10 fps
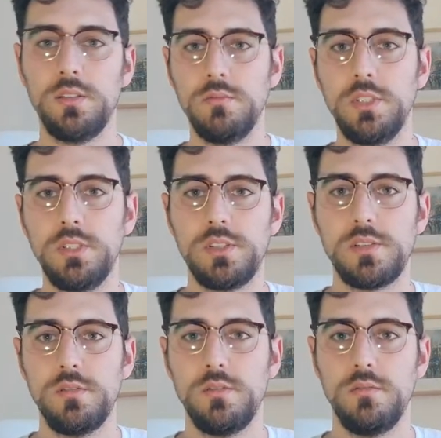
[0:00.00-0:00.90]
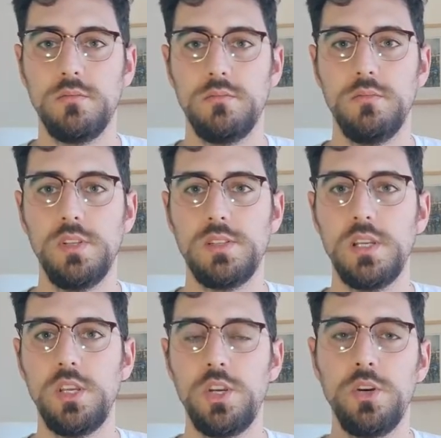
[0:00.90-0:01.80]
this
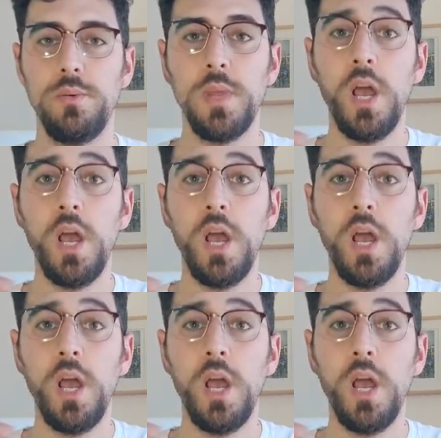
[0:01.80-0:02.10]
thing here.